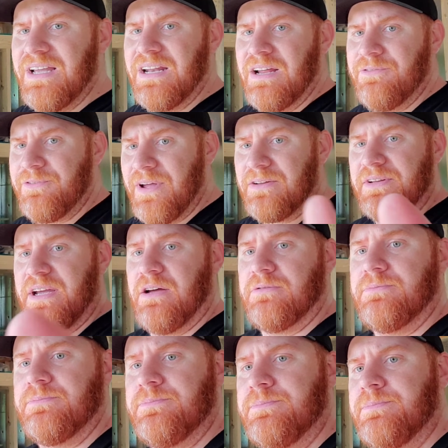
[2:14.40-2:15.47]
And I found
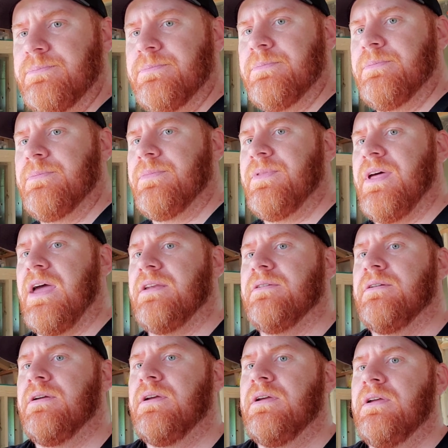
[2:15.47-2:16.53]
out that,
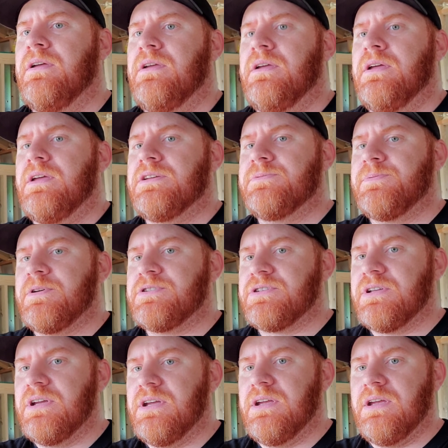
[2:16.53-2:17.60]

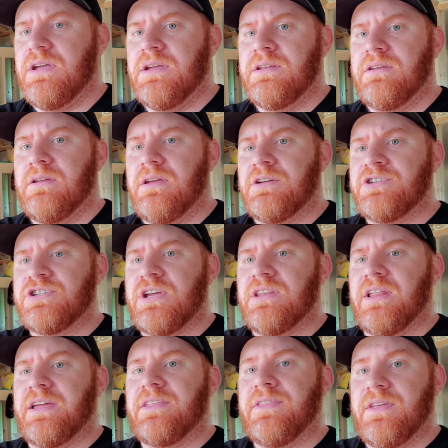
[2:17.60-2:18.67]
especially in a
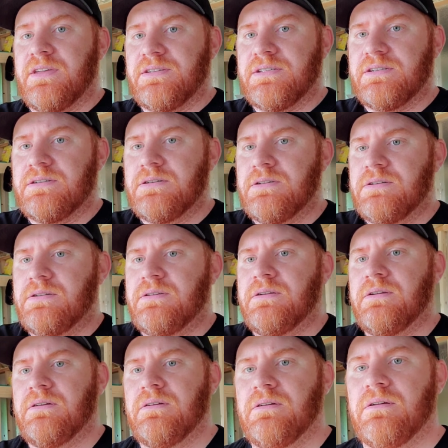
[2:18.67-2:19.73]
shed like this
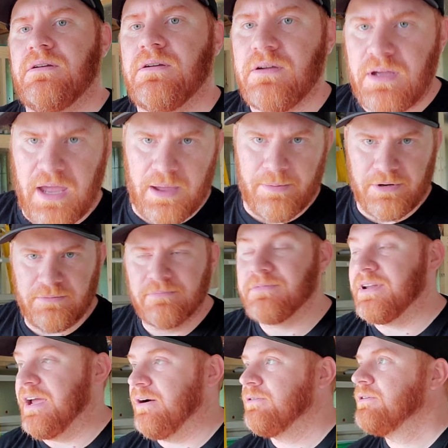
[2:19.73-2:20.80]
cabin
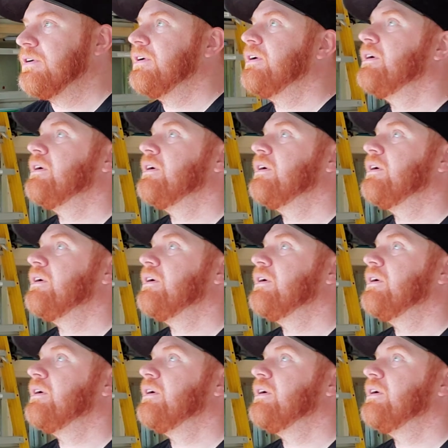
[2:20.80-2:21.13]
now,